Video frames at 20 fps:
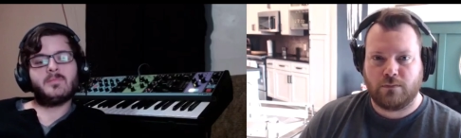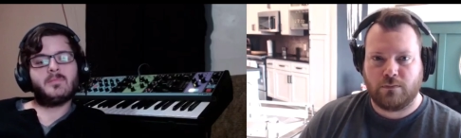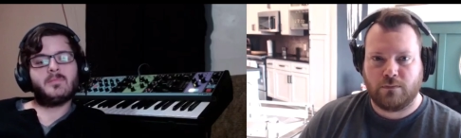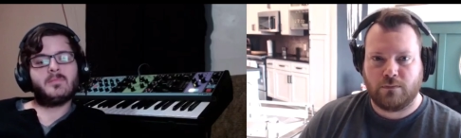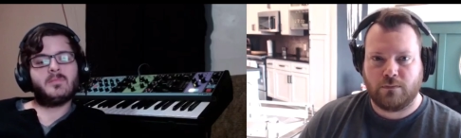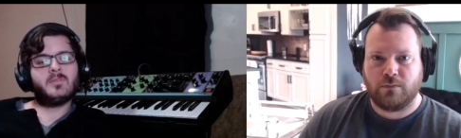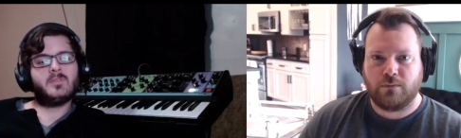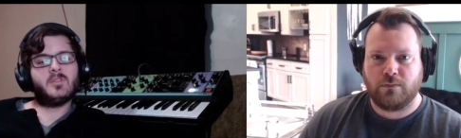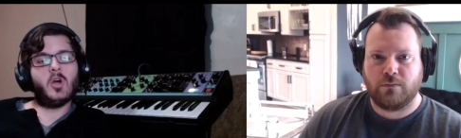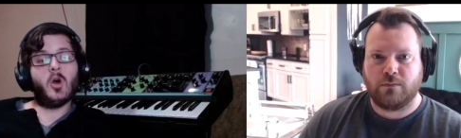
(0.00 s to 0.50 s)

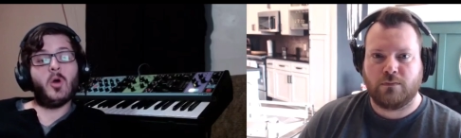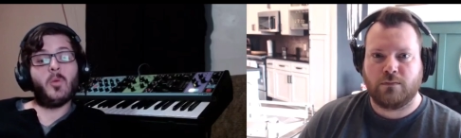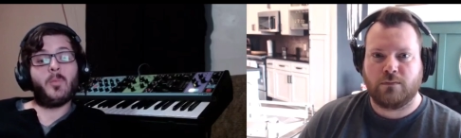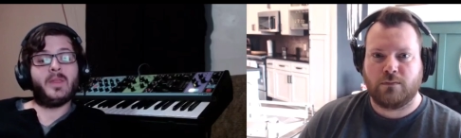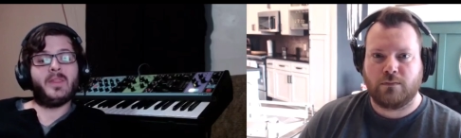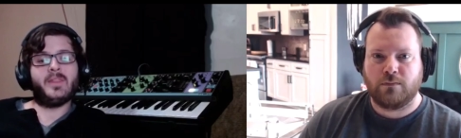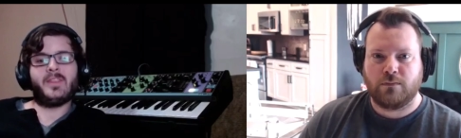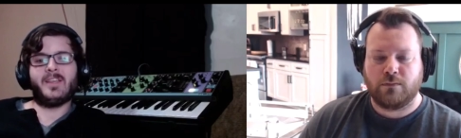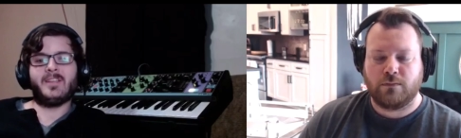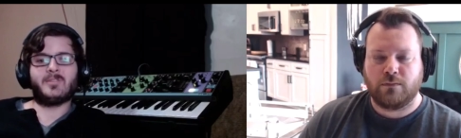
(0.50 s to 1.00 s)
Speaker 1: hoping
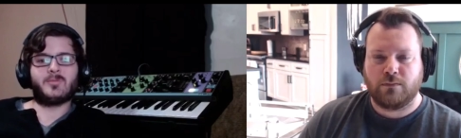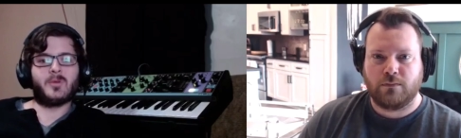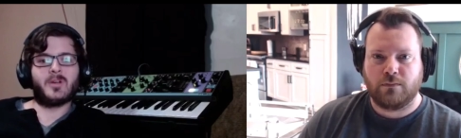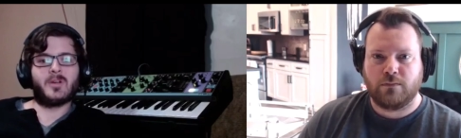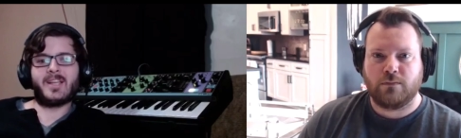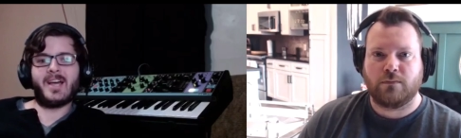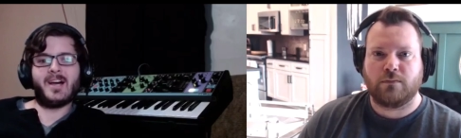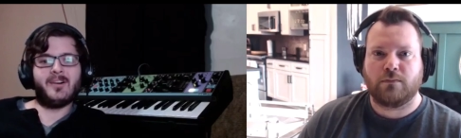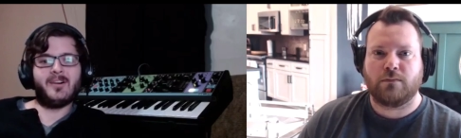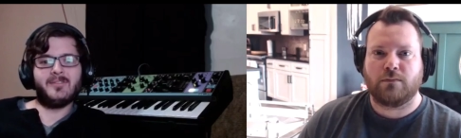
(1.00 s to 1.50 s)
things work
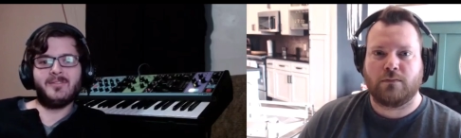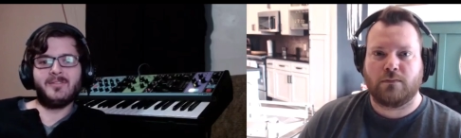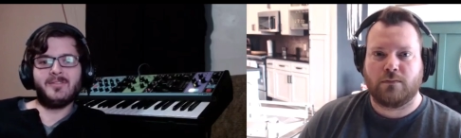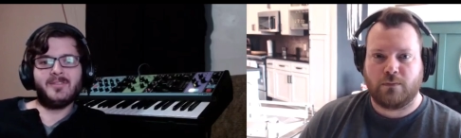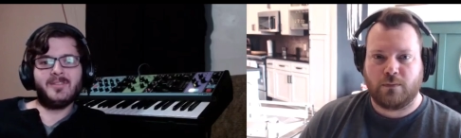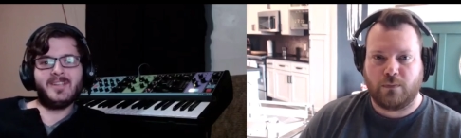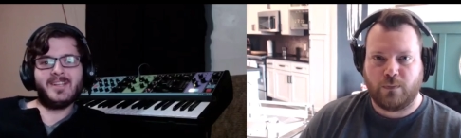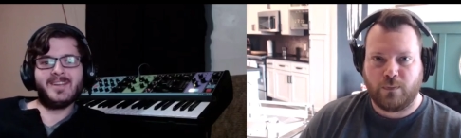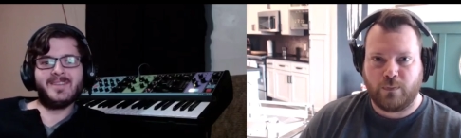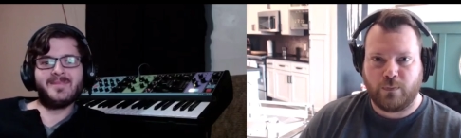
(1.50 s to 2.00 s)
out.
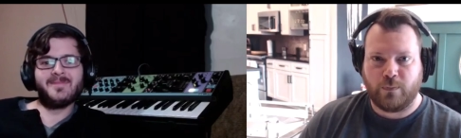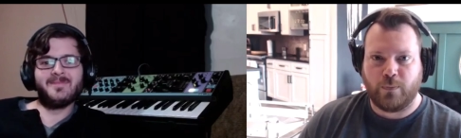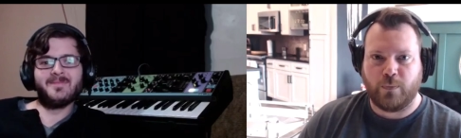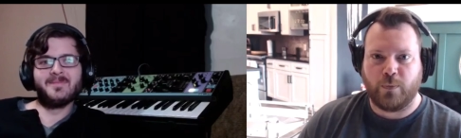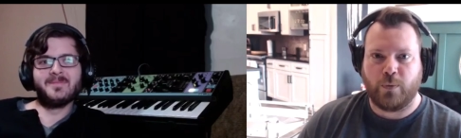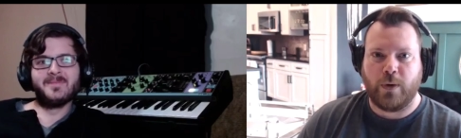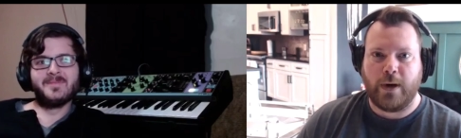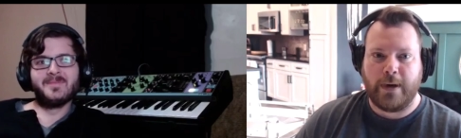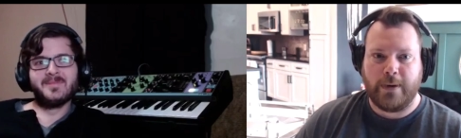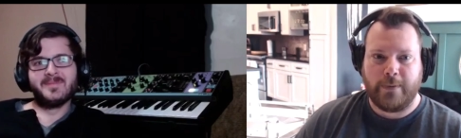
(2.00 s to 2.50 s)

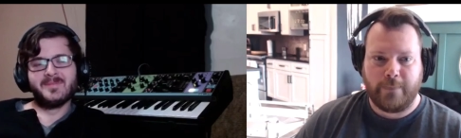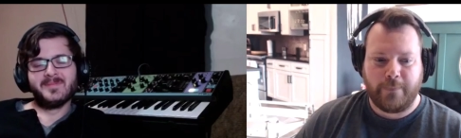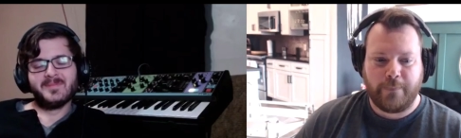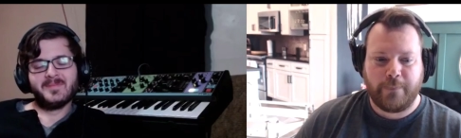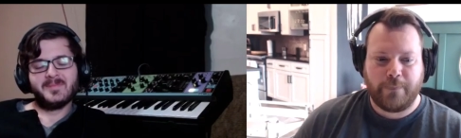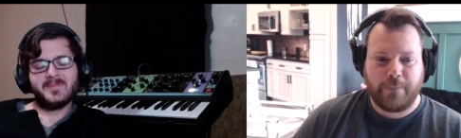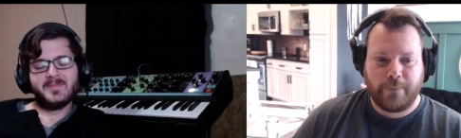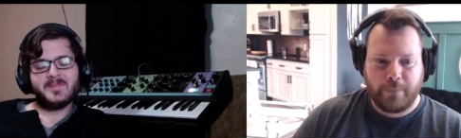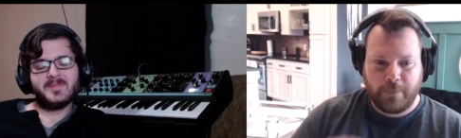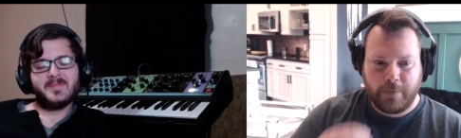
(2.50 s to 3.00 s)
Right.
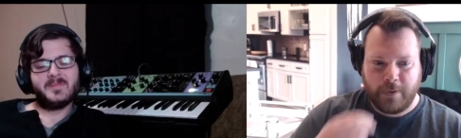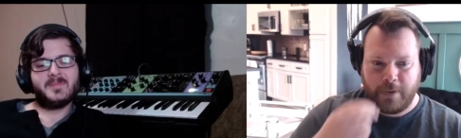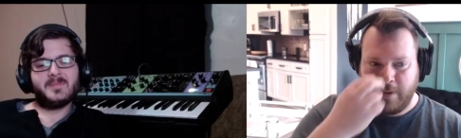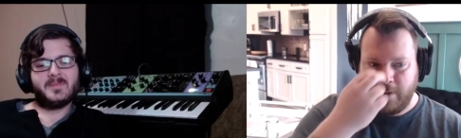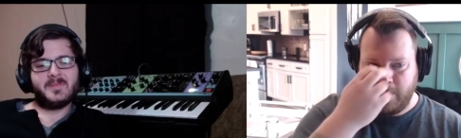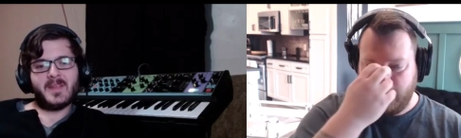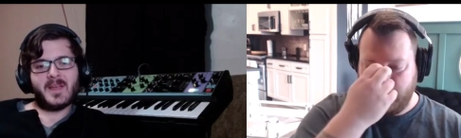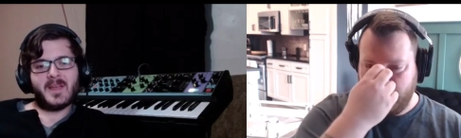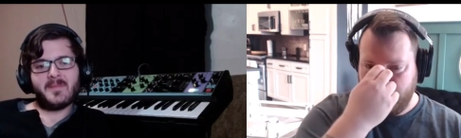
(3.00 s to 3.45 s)
Yeah.